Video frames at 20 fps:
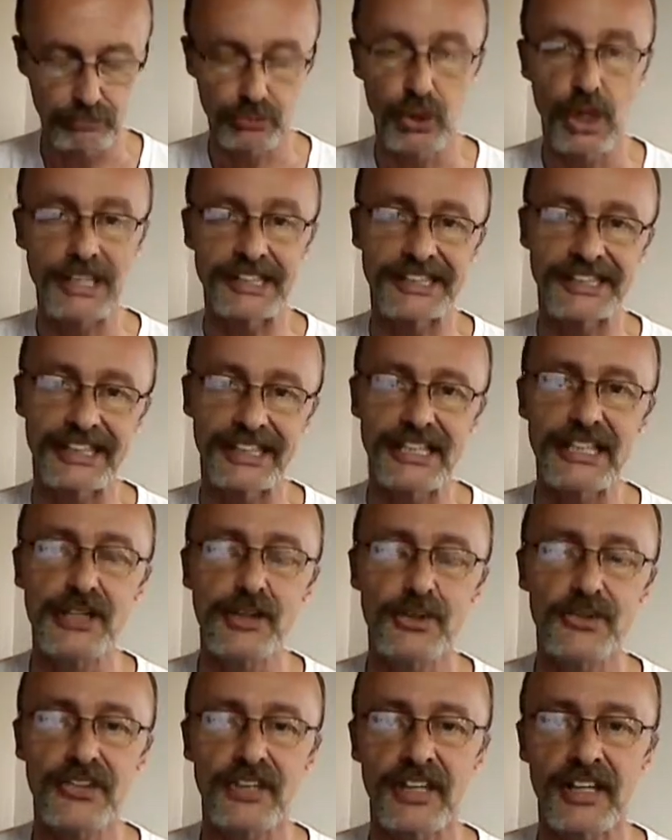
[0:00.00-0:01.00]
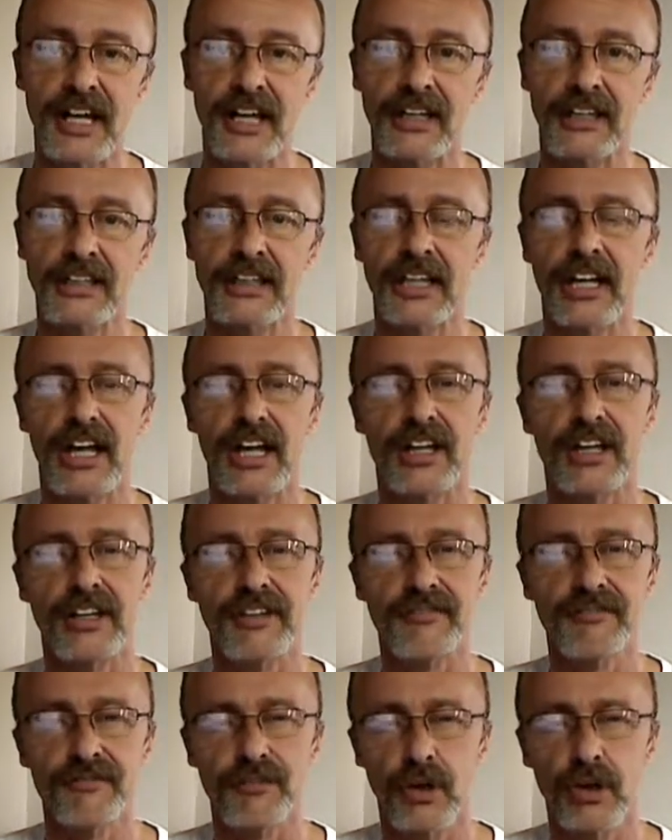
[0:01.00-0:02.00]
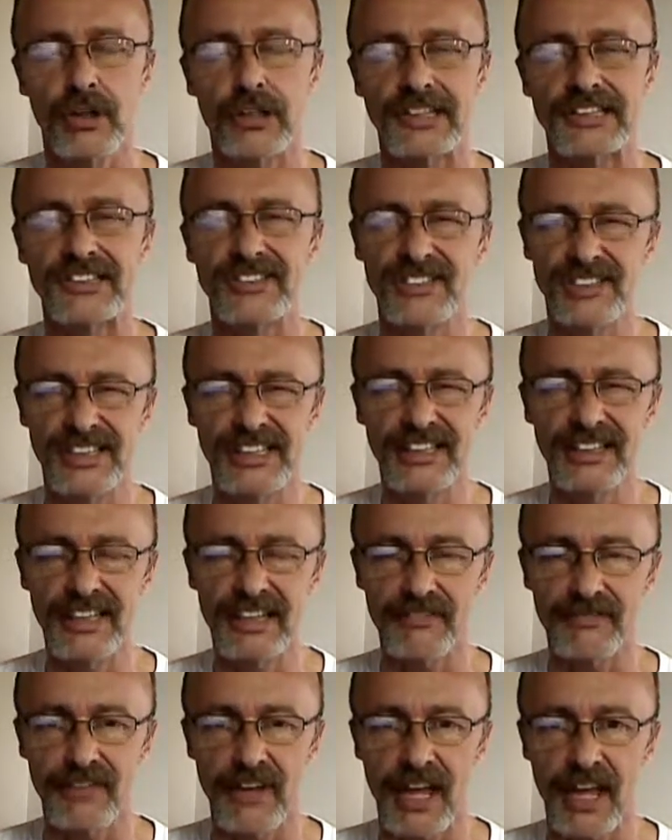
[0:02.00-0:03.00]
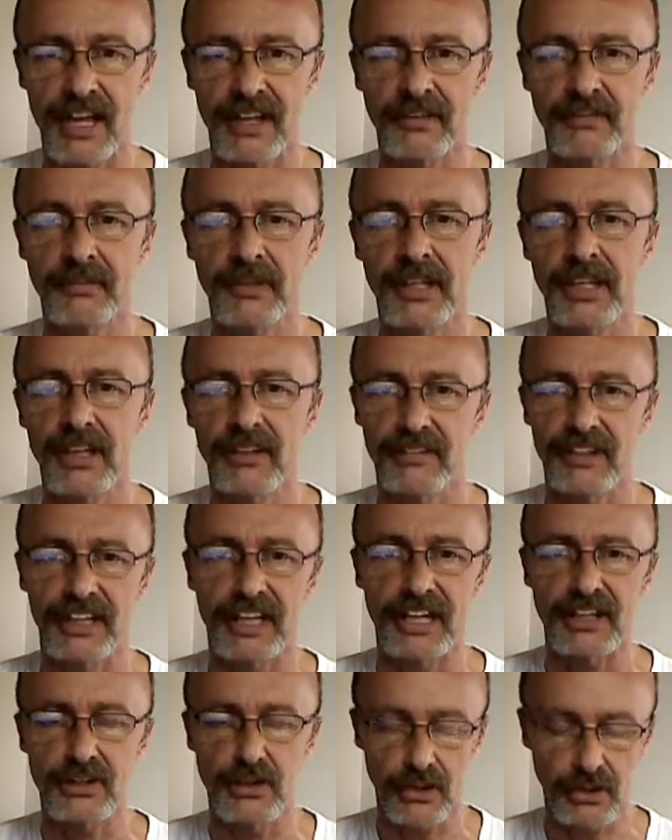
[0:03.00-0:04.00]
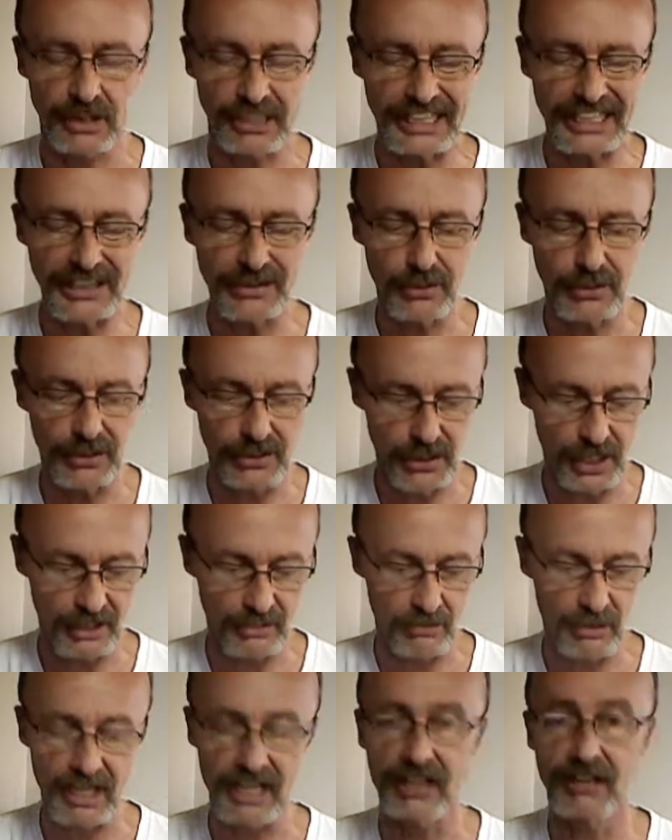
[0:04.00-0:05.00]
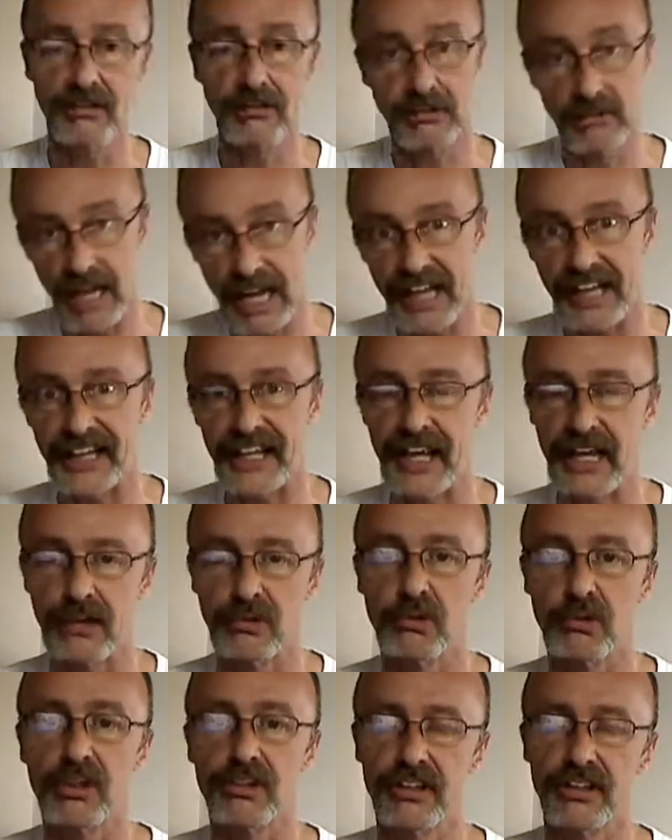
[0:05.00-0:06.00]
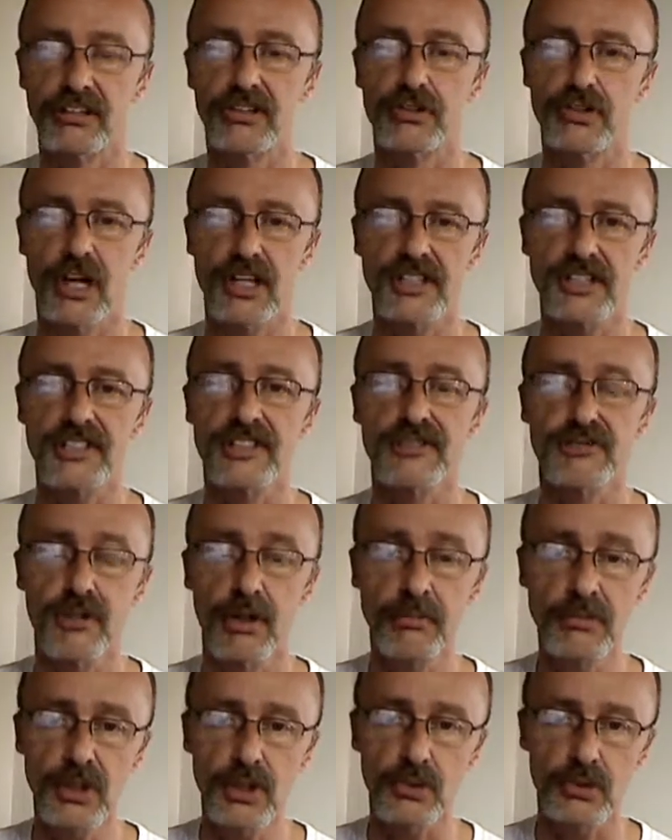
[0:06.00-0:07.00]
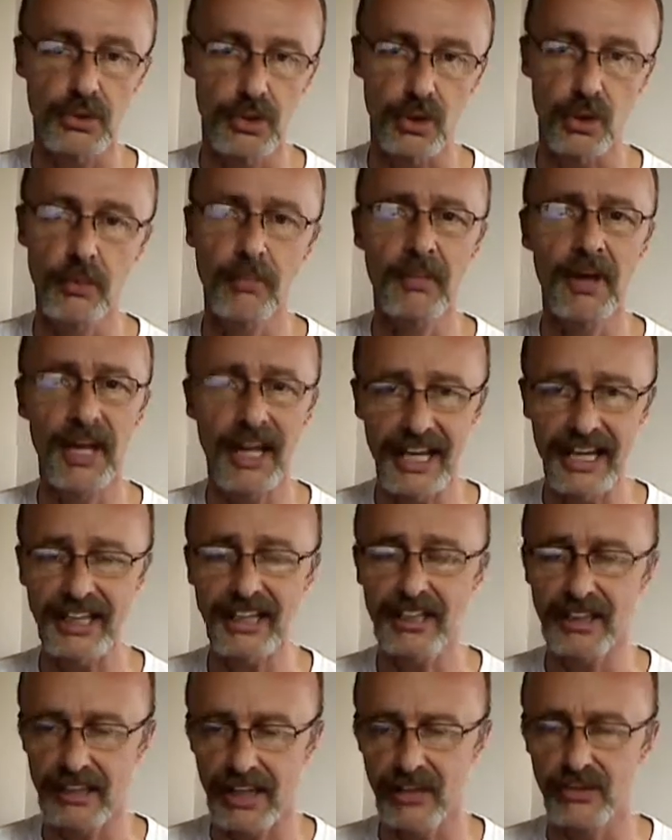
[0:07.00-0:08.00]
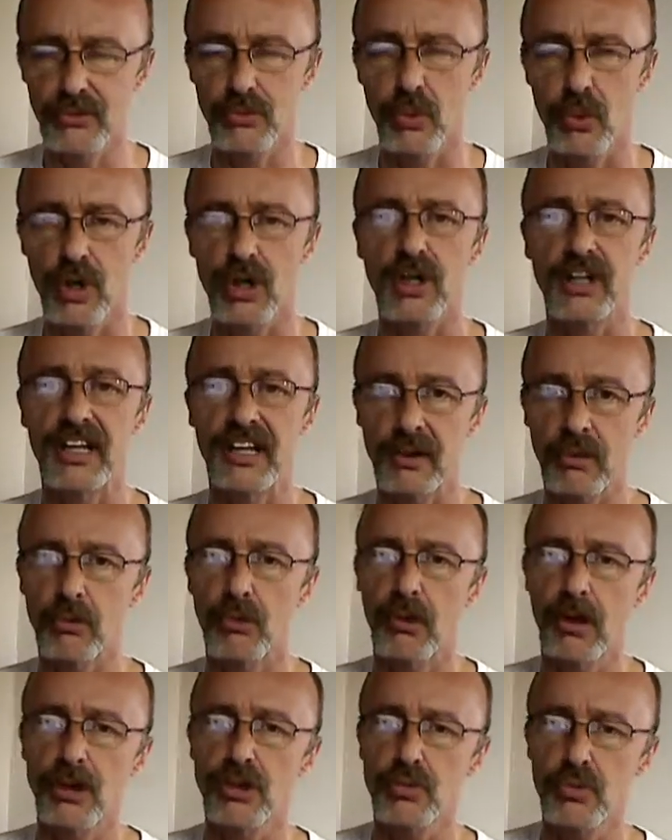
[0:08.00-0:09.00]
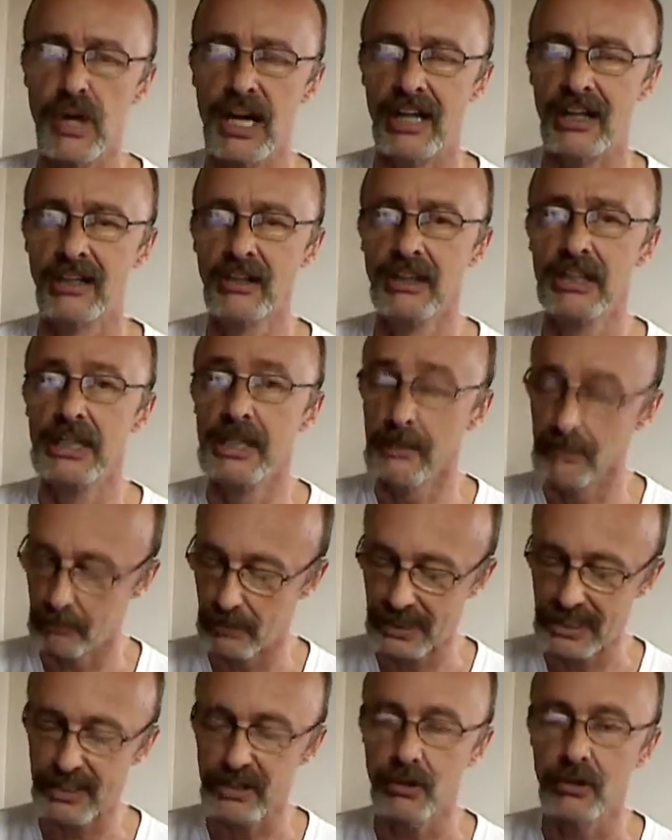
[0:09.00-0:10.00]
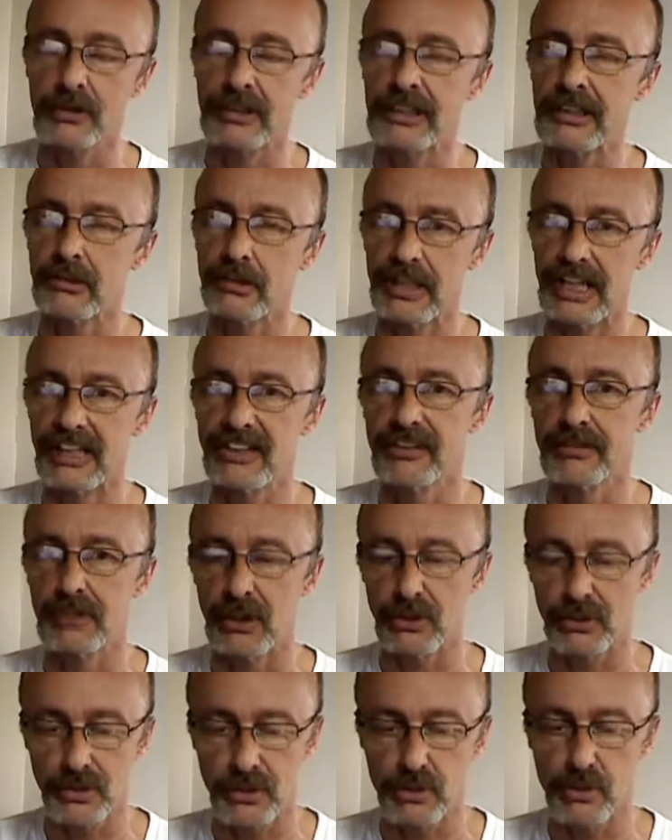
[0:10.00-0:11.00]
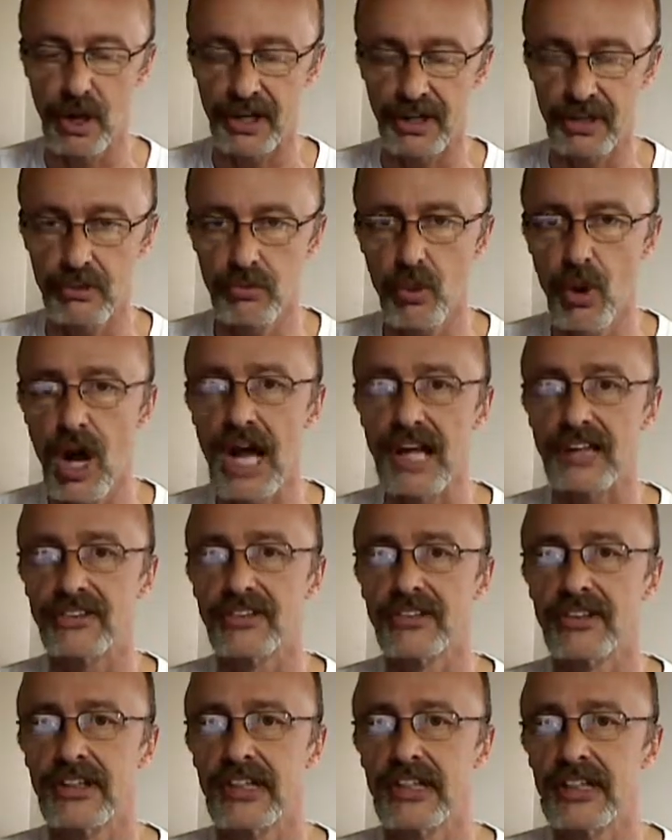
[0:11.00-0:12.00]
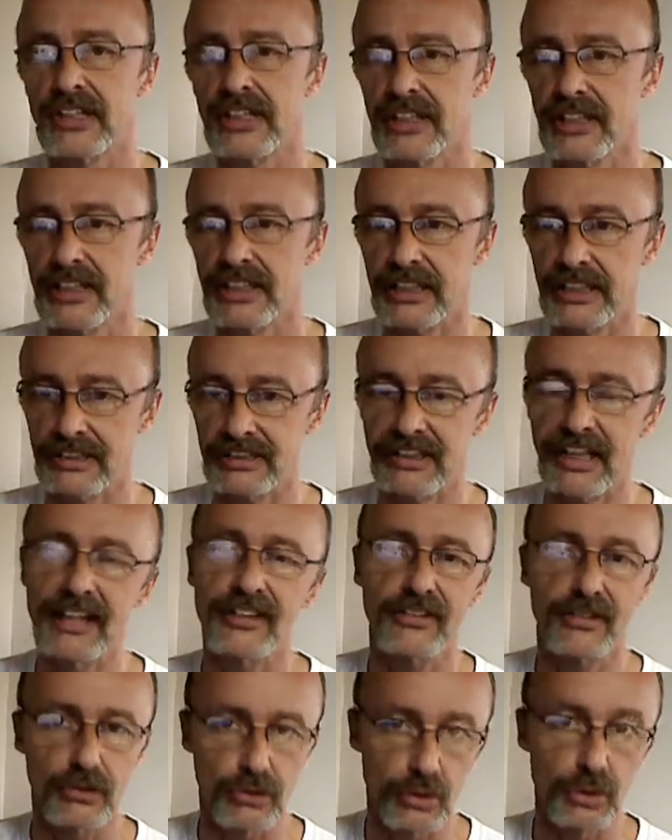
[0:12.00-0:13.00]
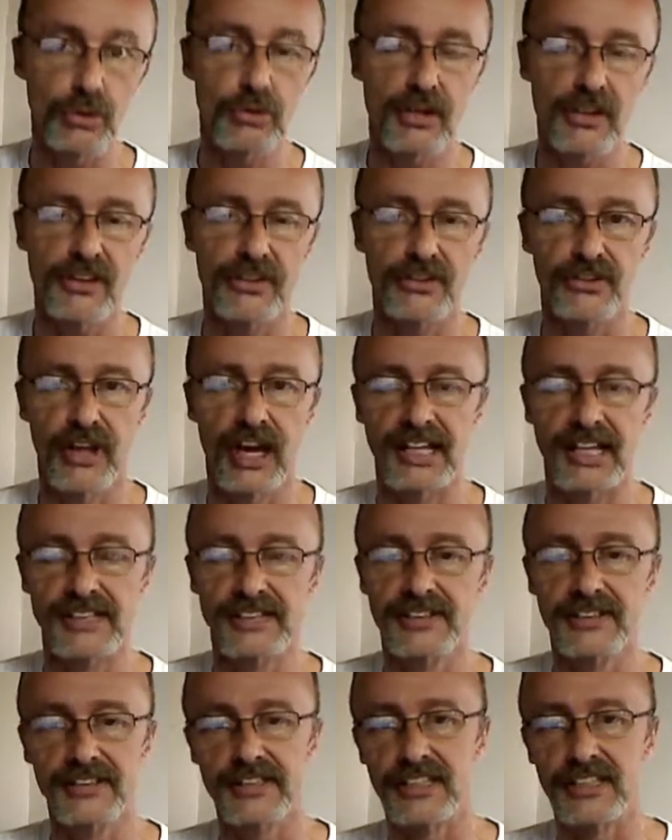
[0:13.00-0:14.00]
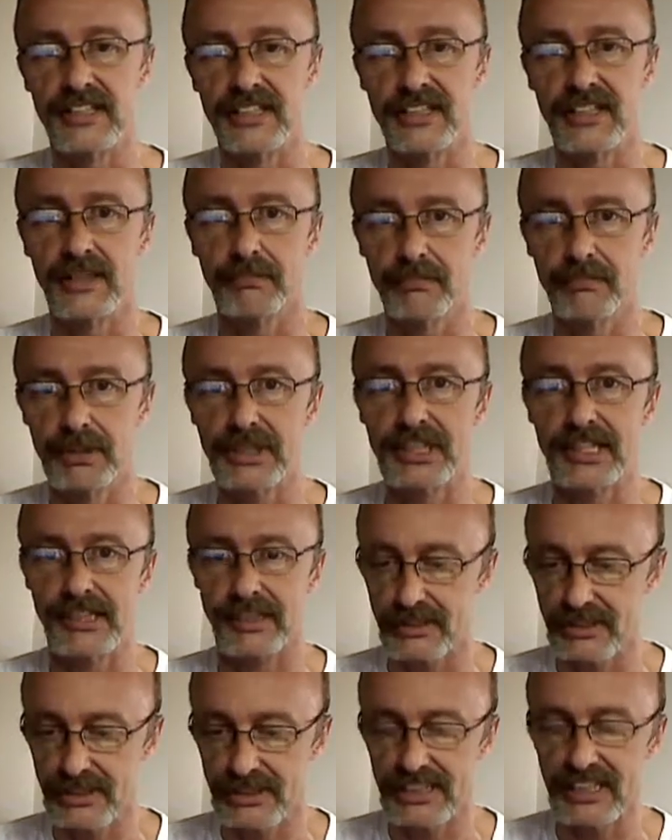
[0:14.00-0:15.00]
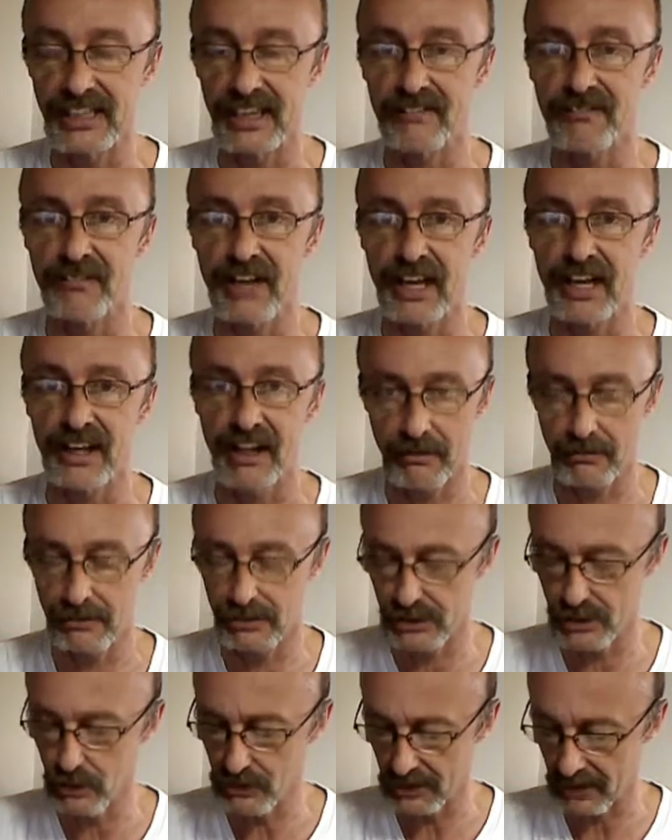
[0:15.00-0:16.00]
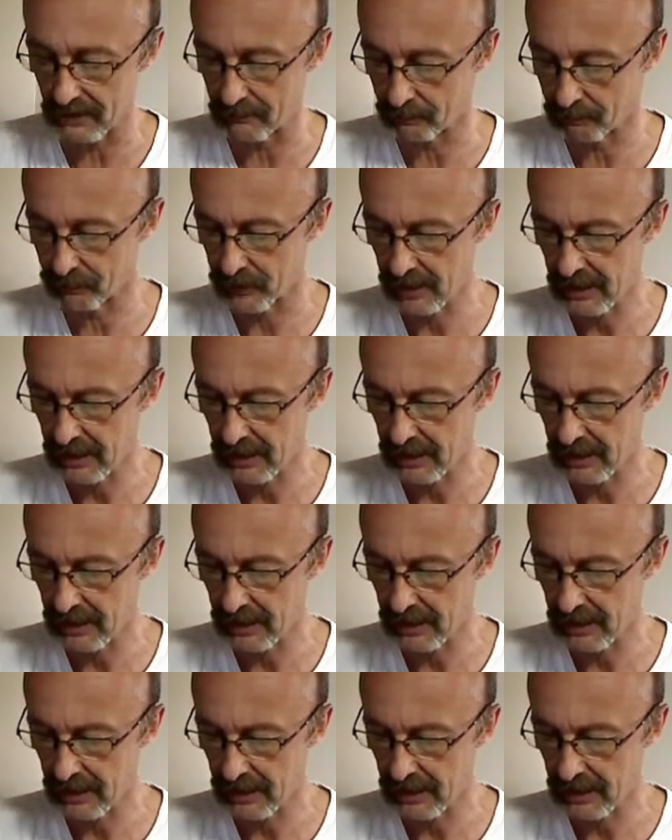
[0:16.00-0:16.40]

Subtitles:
Presently using a converted ceiling fan that I turned into a generator, again with instructions from YouTube, and it does work and it works well, but it only creates about 200 watts. And that's due to the size of the particular ceiling fan I was using.